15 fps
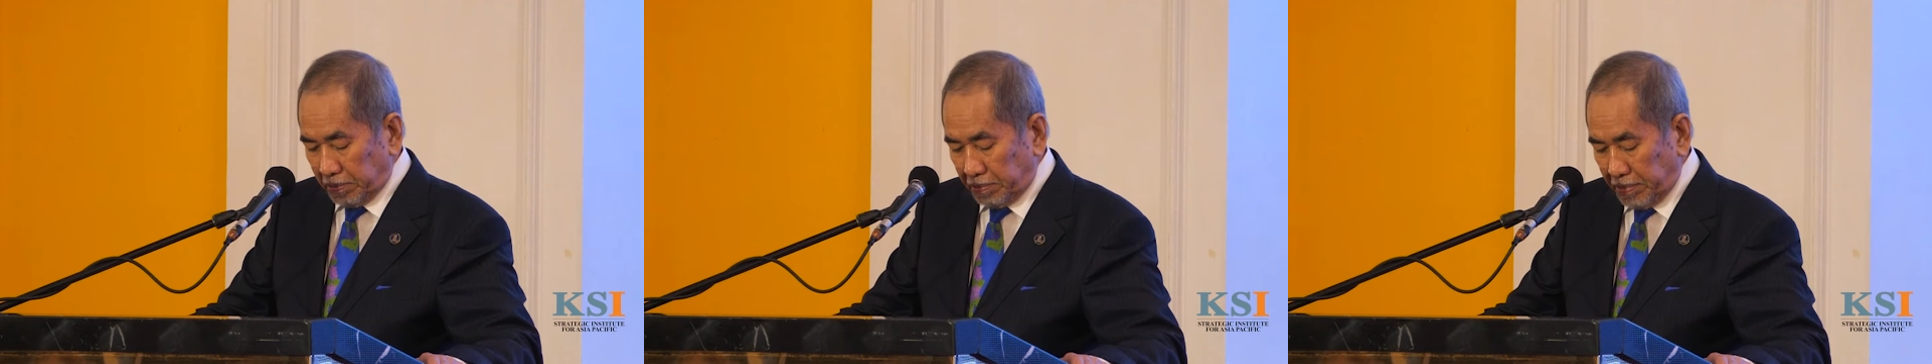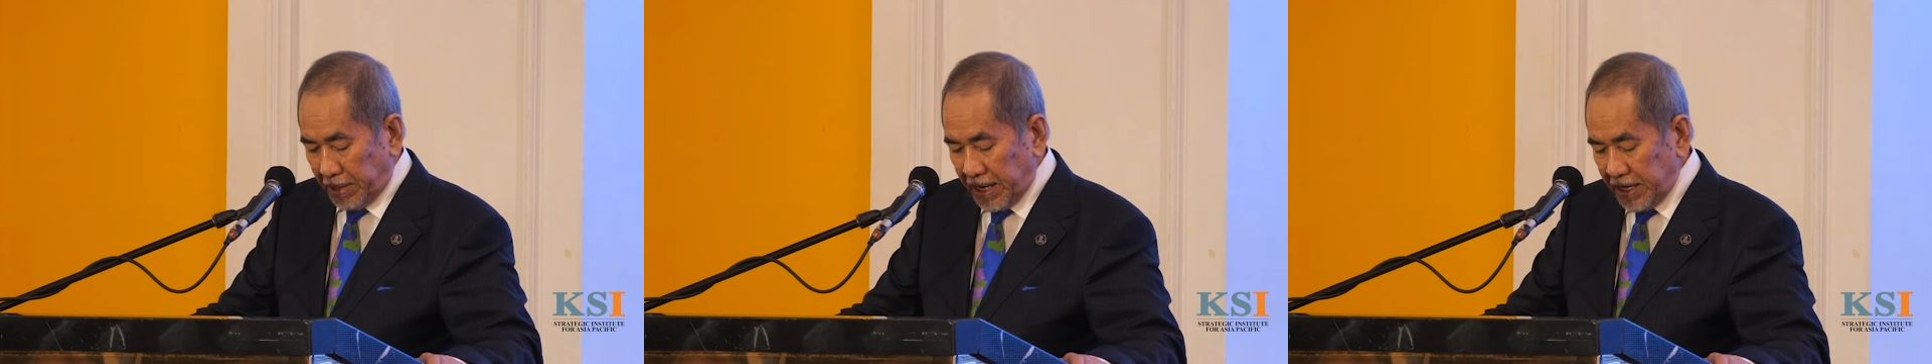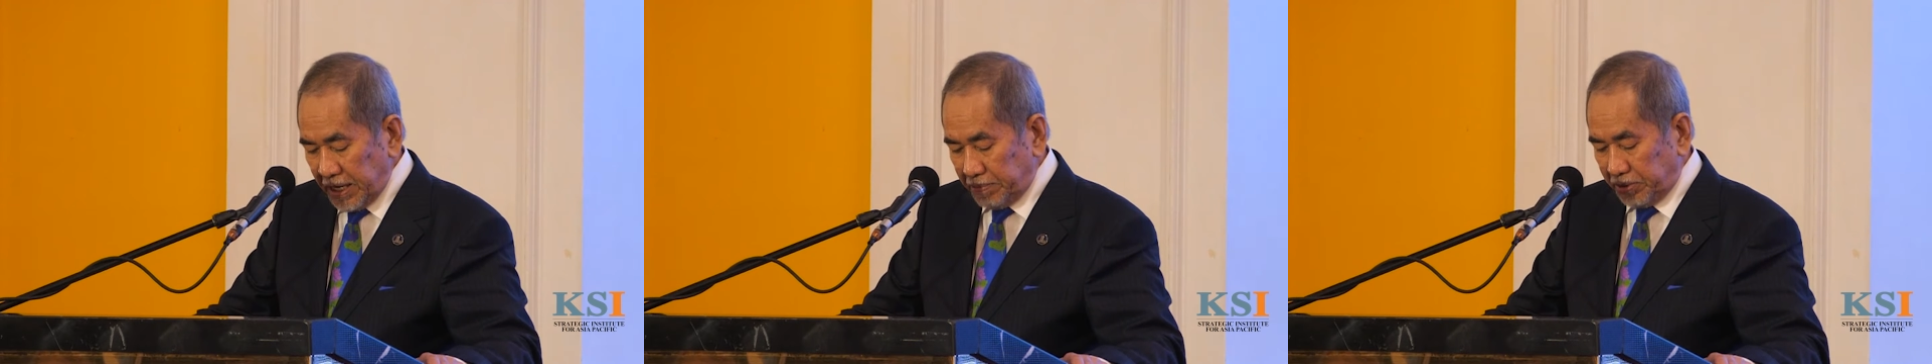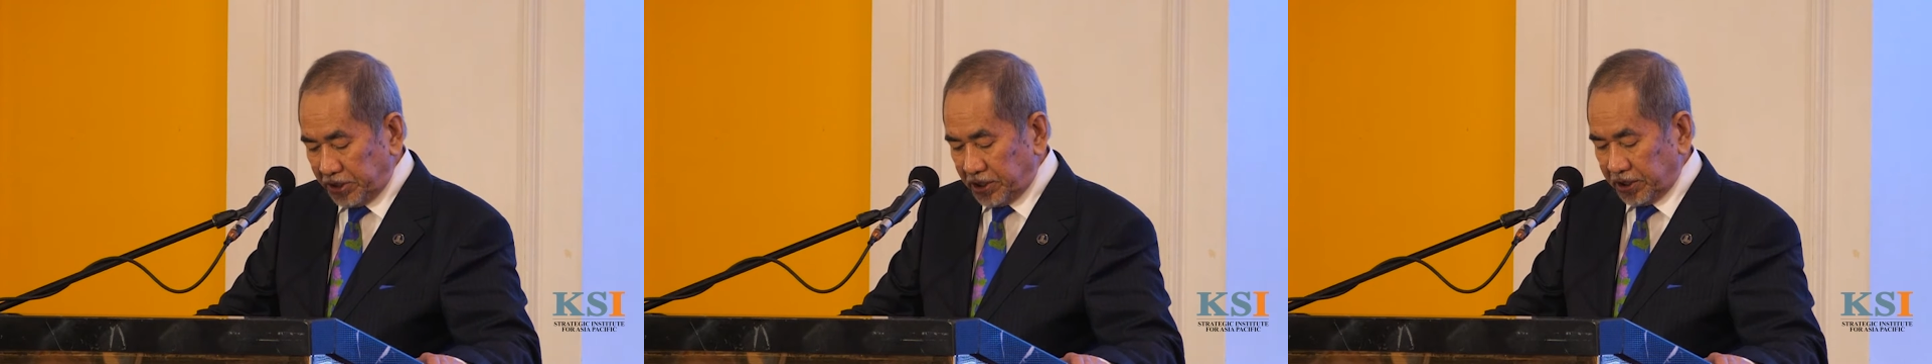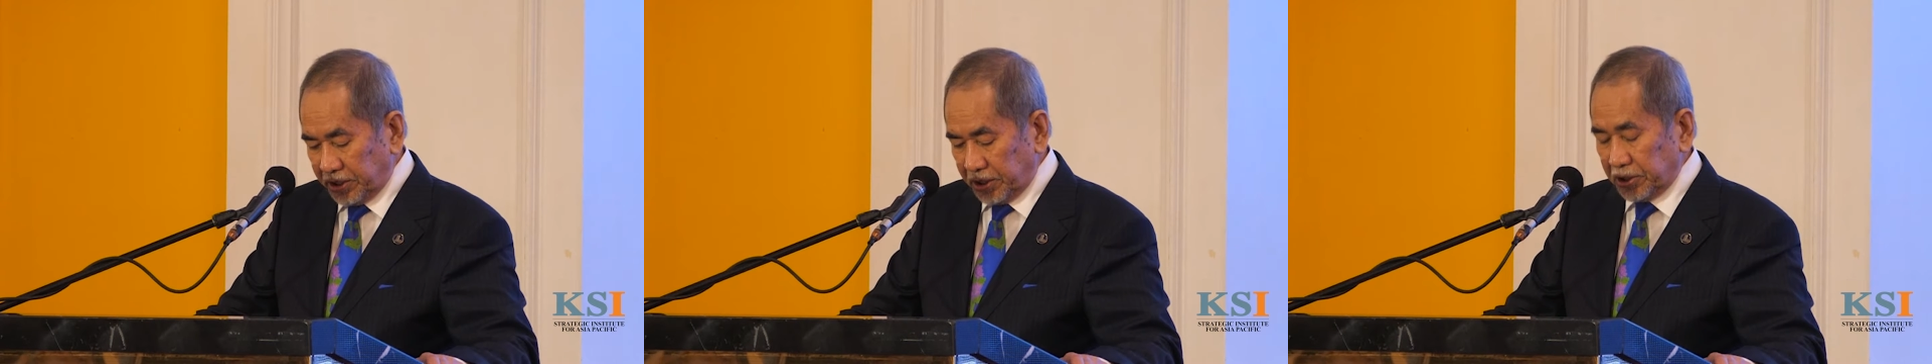many
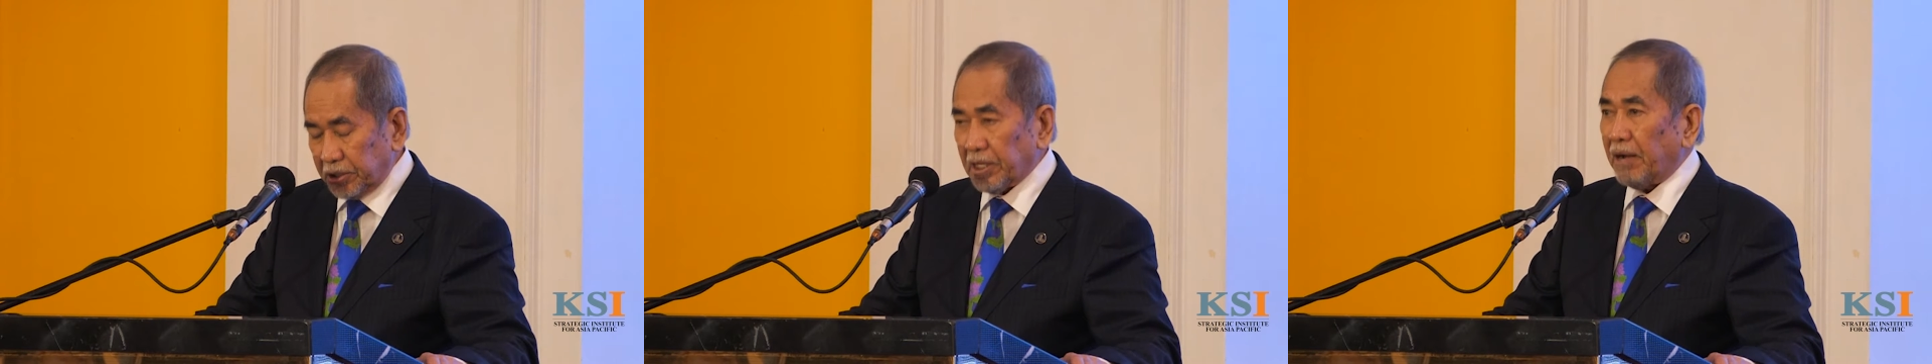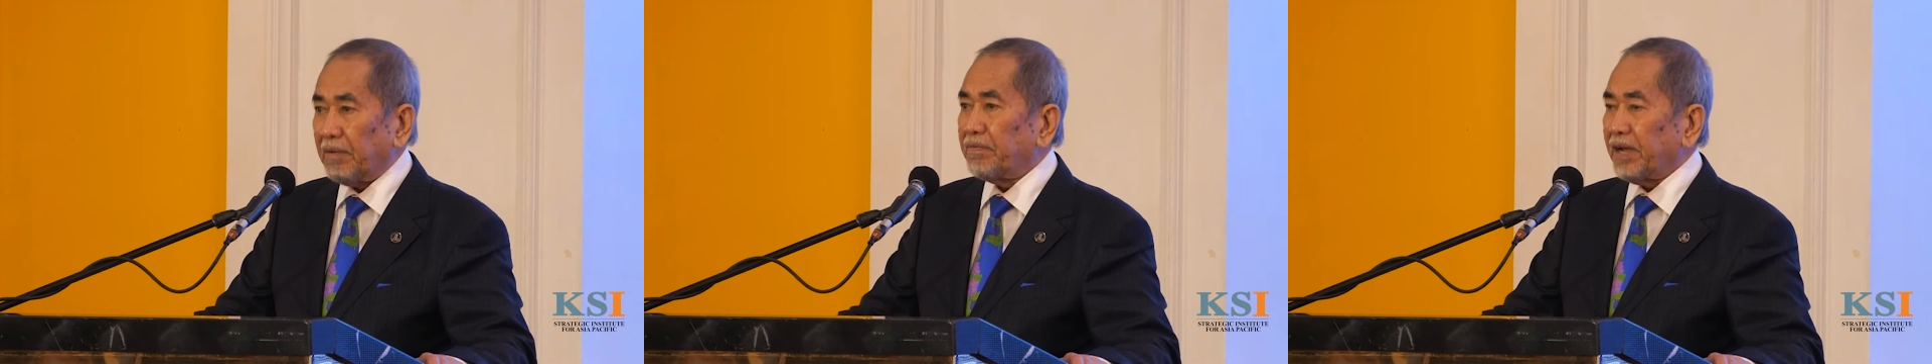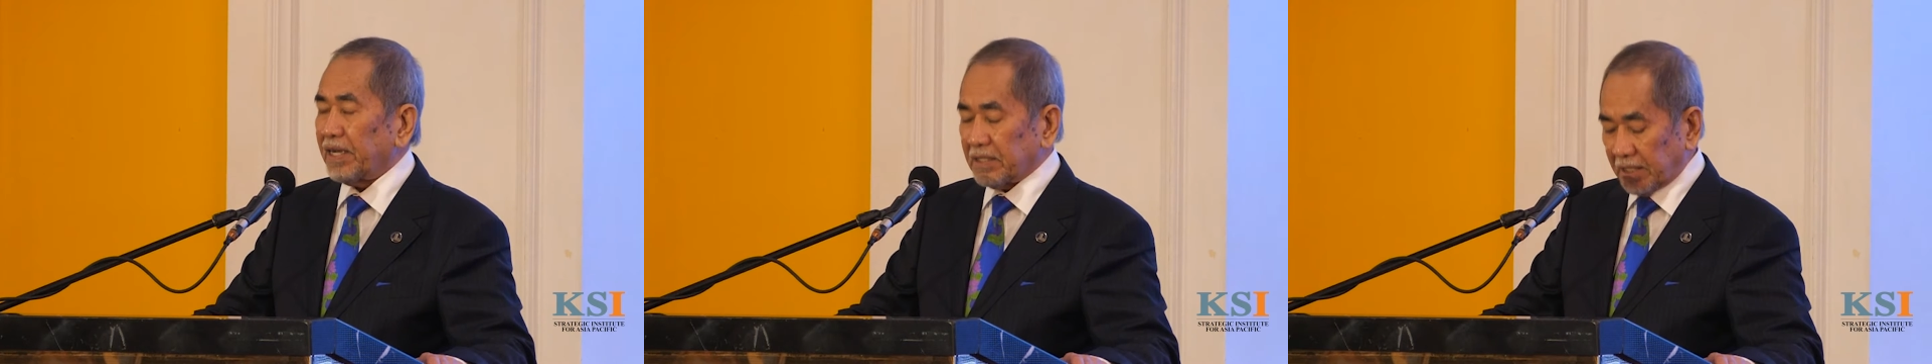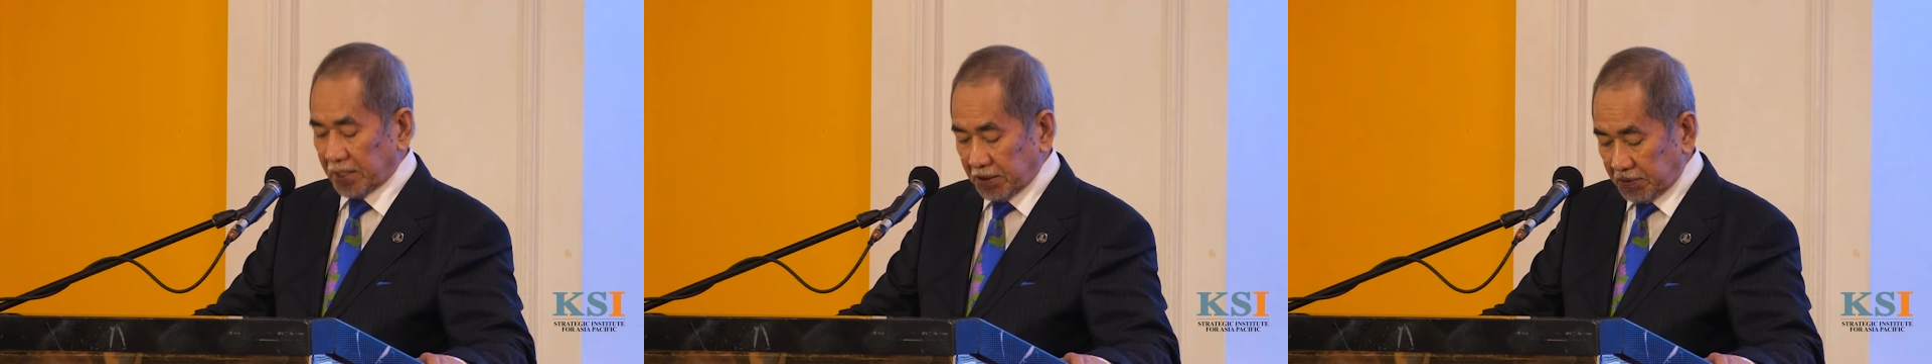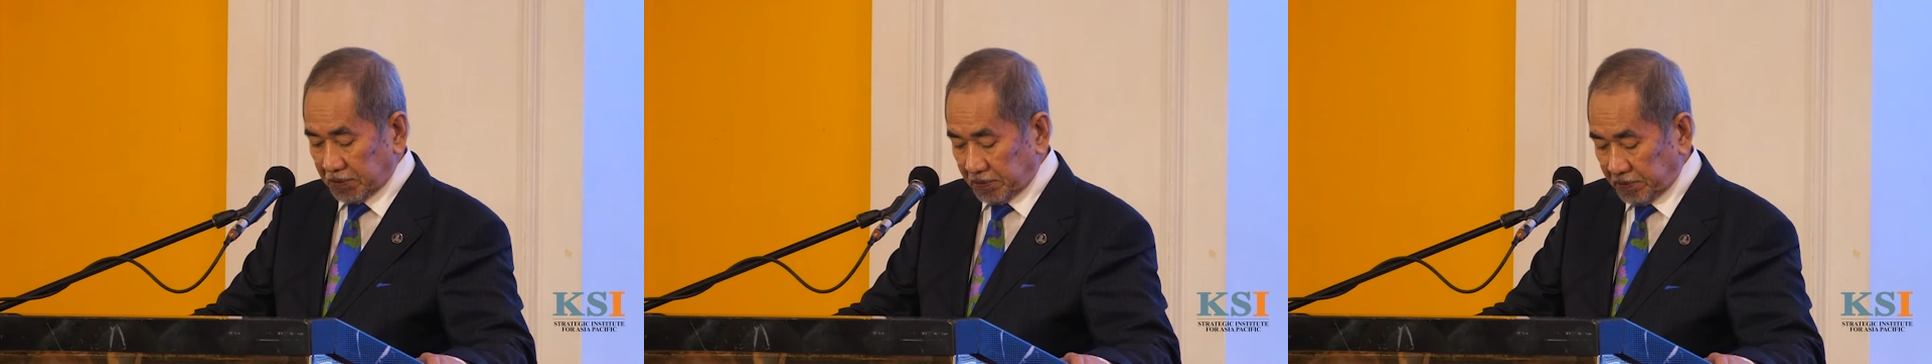businesses are
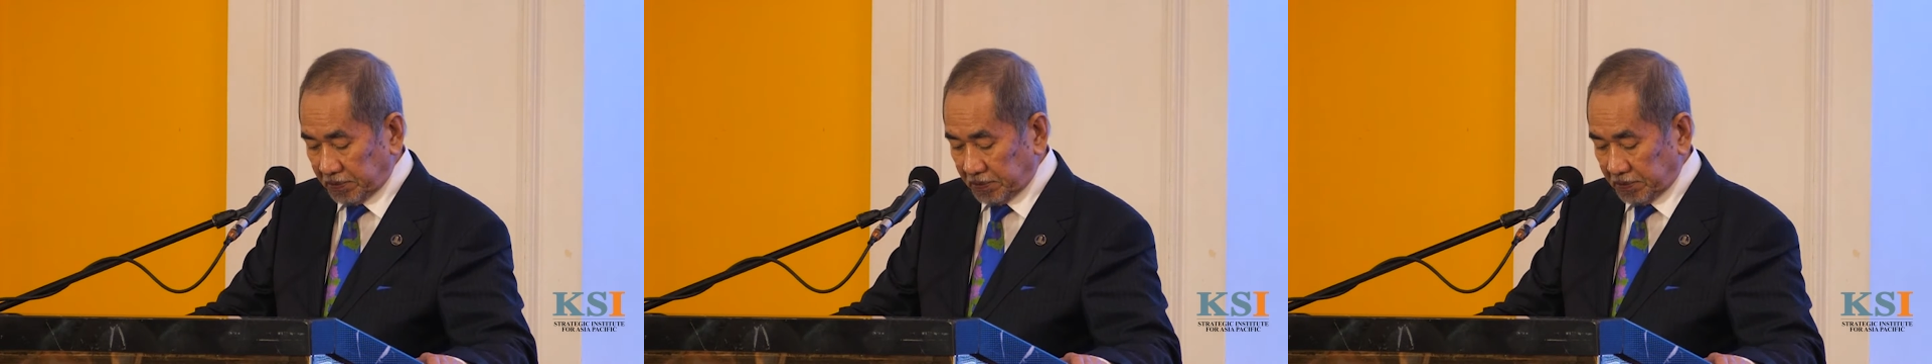affected,